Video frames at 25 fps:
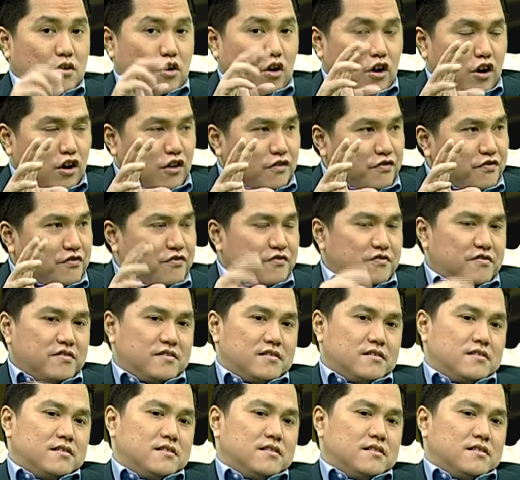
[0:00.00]
of
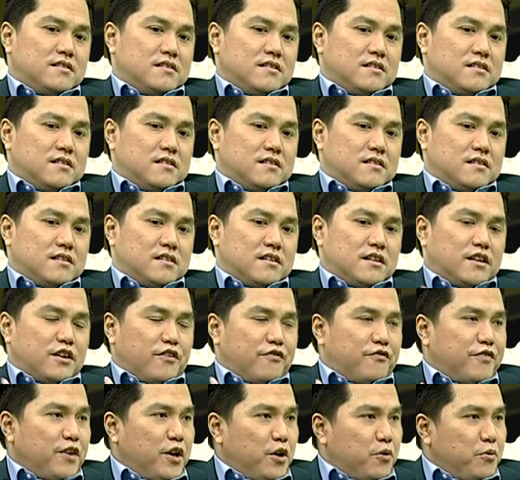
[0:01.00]

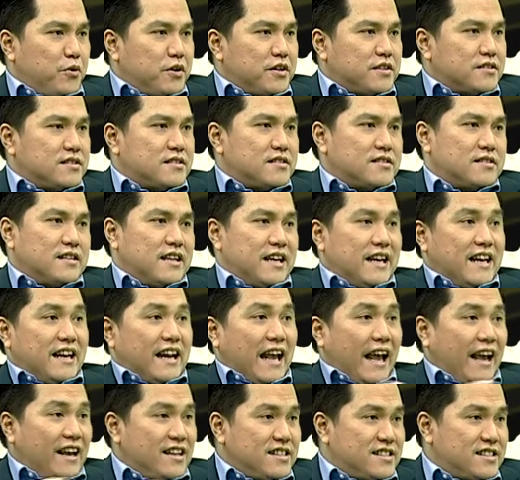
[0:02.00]
the viewers in
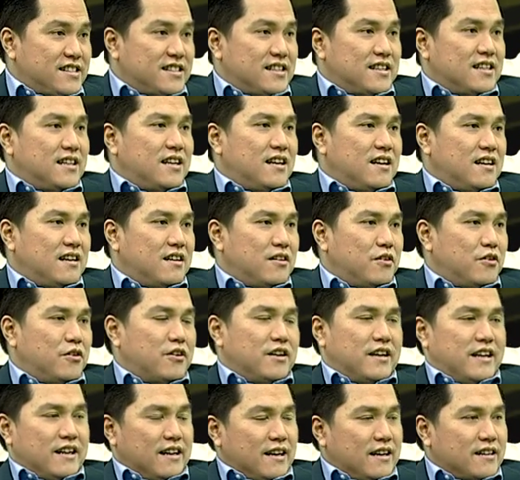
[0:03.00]
Asia
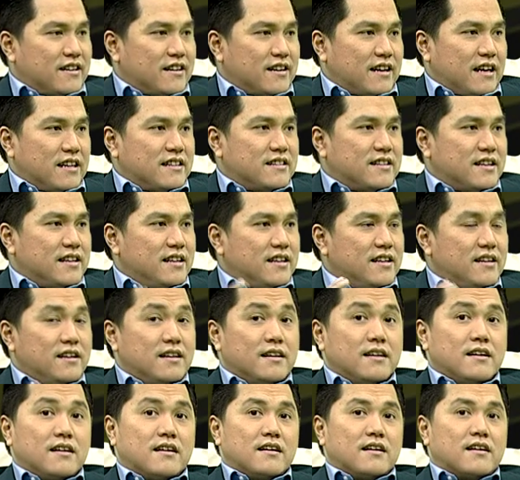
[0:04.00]
or in other country
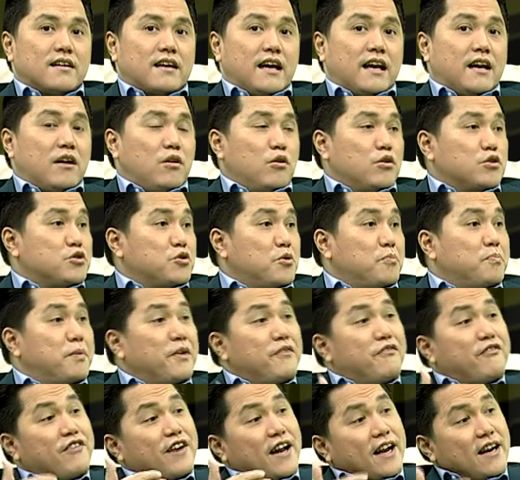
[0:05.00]
can also
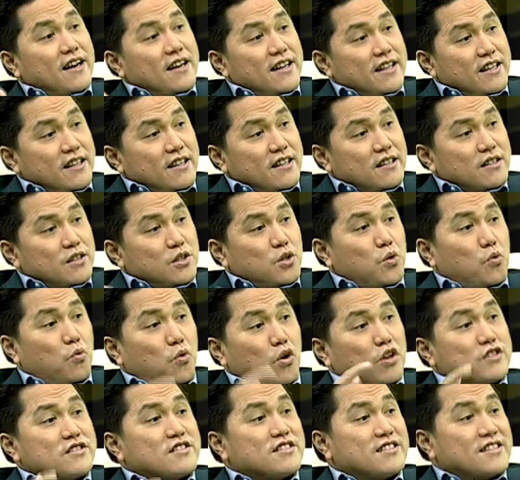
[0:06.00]
be friendly to
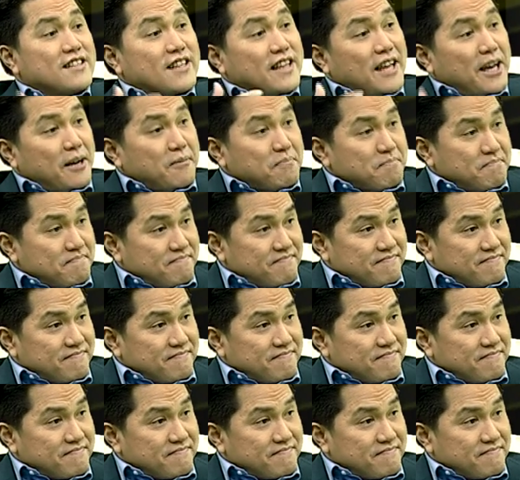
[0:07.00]
watch the game.